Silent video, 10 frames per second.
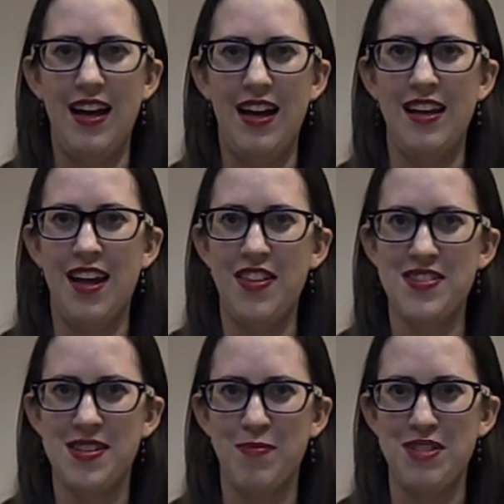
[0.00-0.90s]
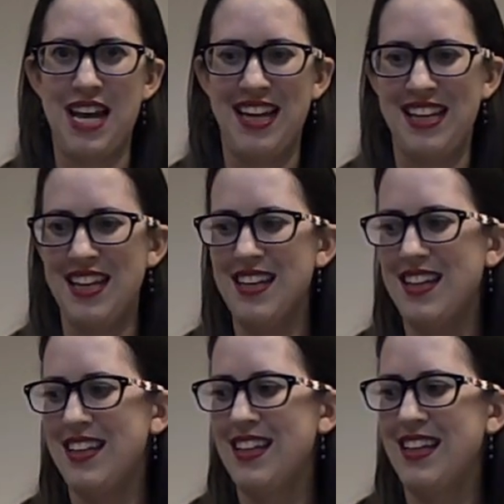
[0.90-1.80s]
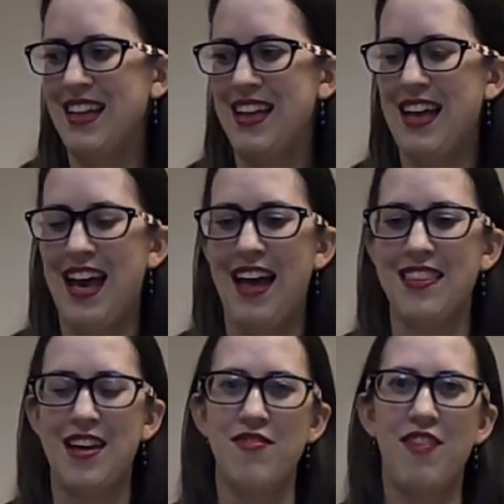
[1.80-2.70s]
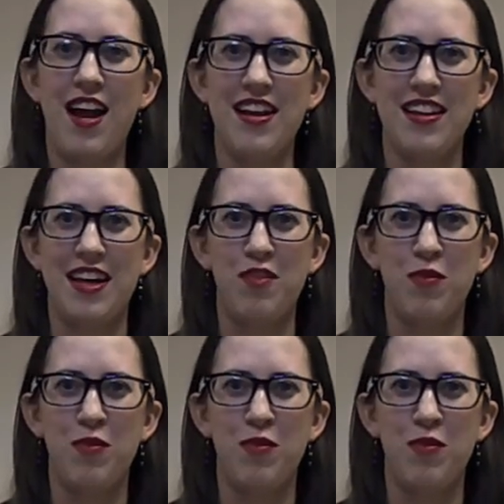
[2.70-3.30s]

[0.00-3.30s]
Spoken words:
another simple technique, and then finally